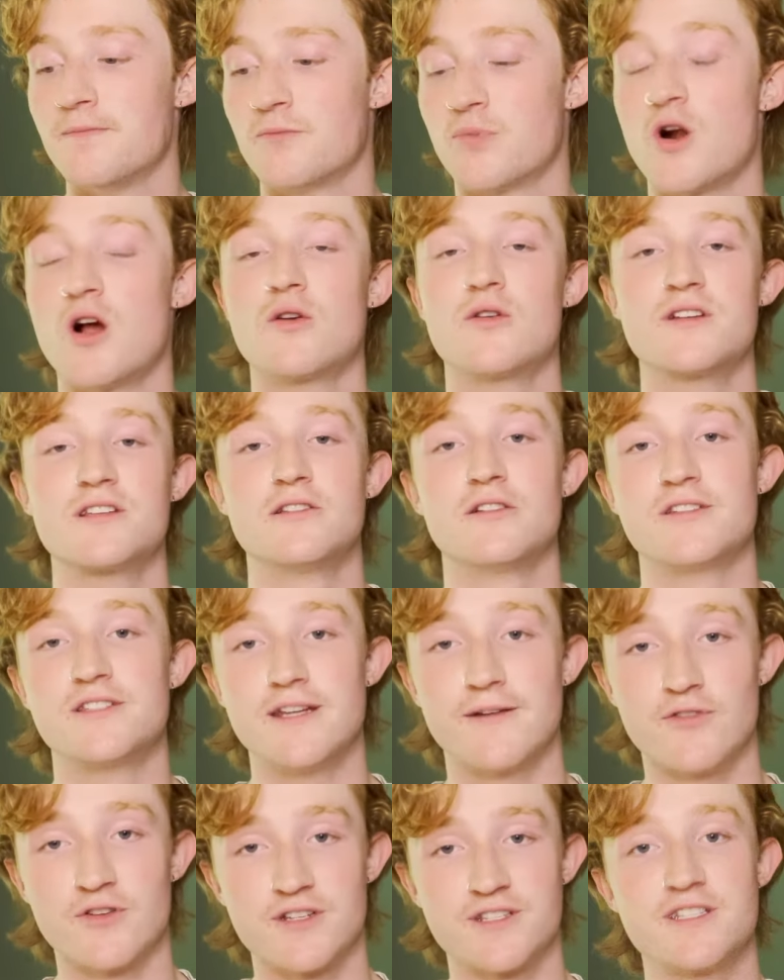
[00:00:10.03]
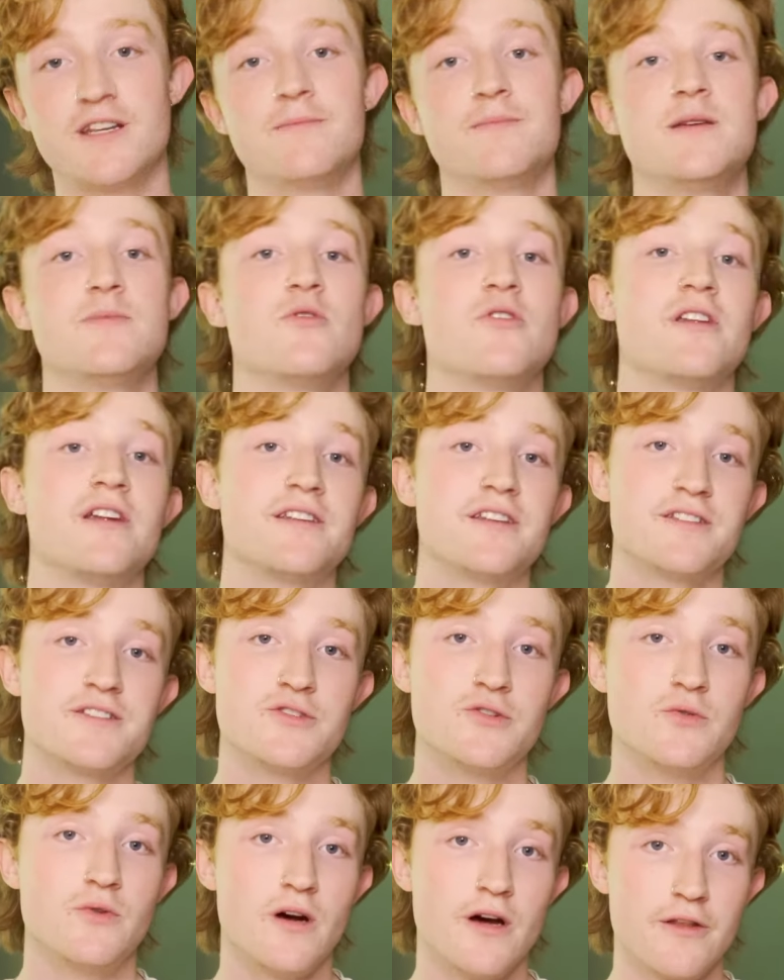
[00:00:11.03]
Progress looks different to some people than it does
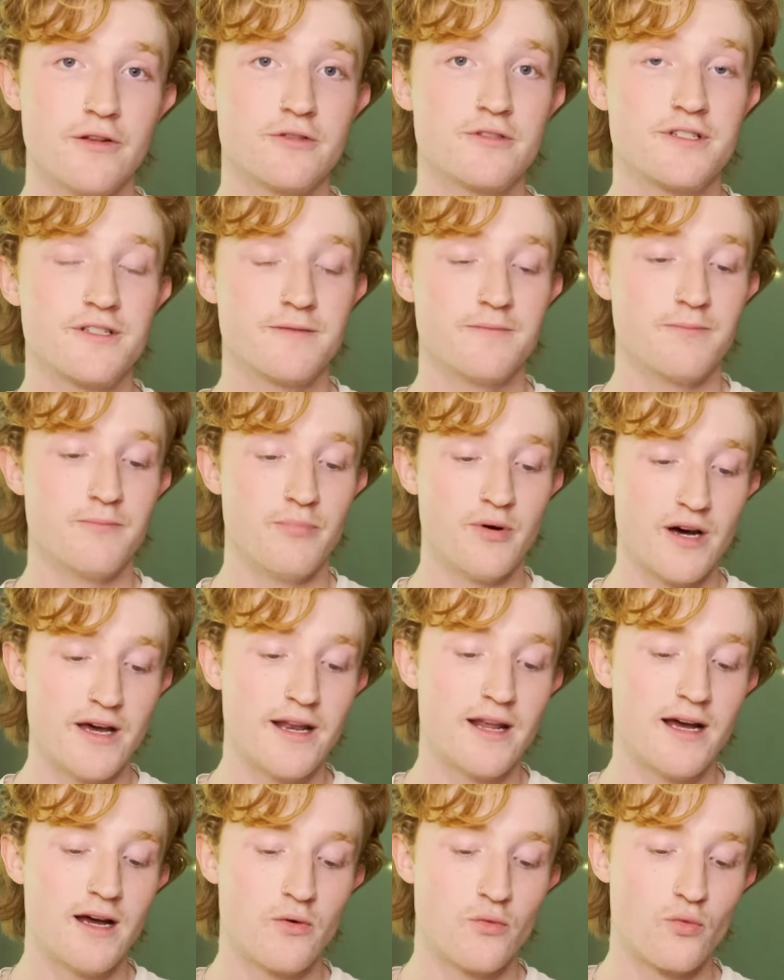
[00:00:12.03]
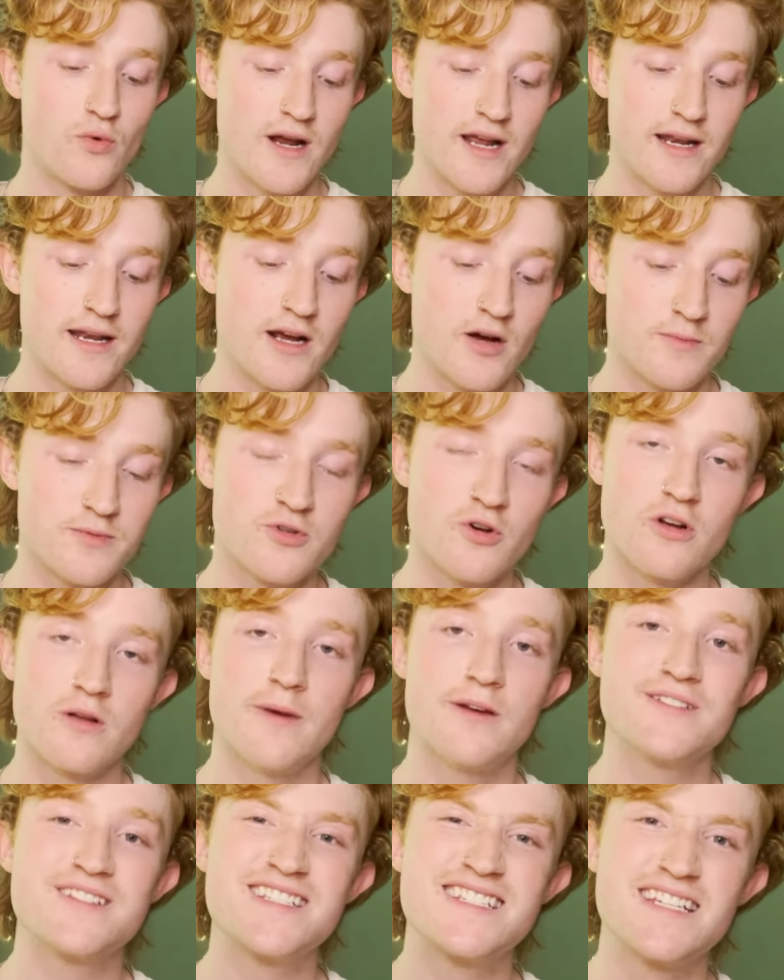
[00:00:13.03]
to others, but right now I'm talking
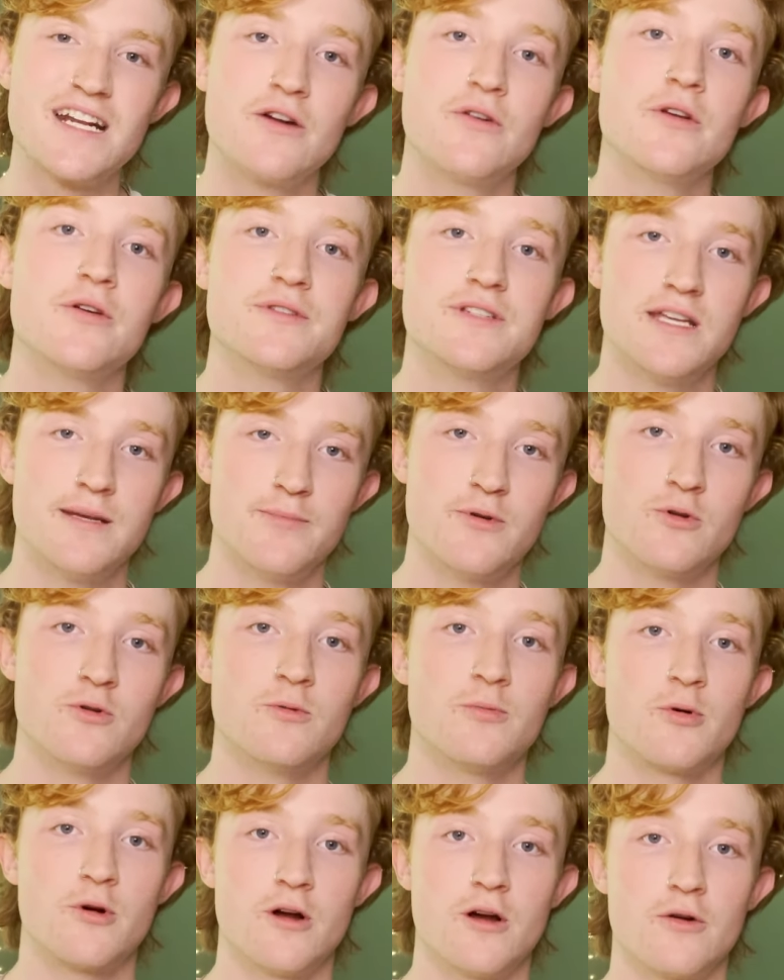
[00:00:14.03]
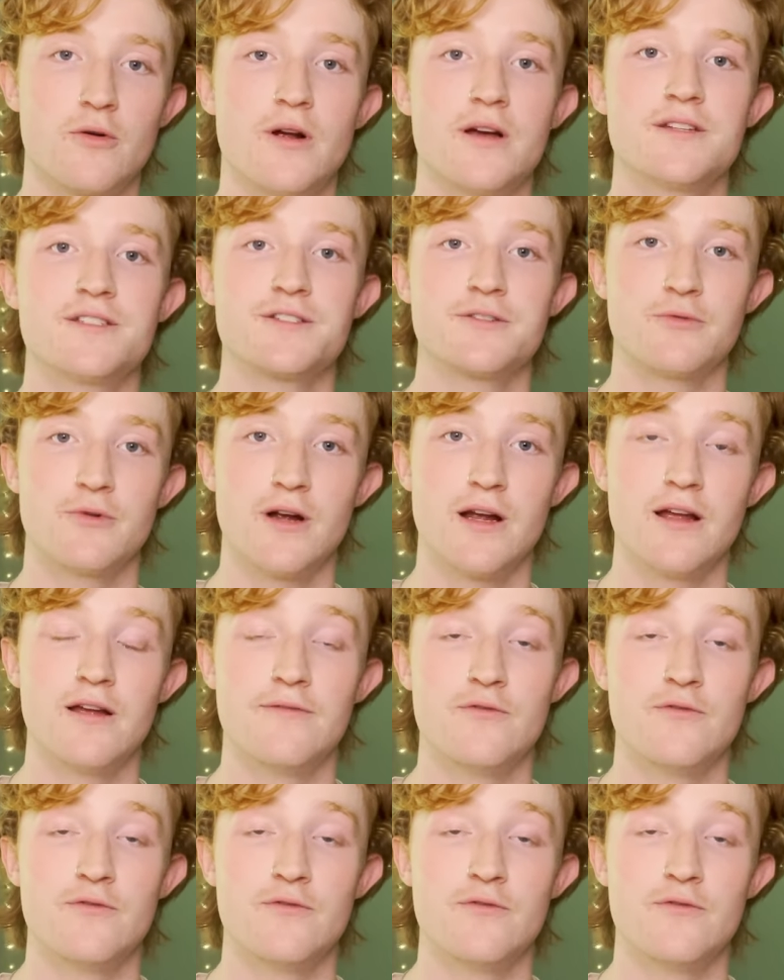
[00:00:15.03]
about stereotypical progress, right?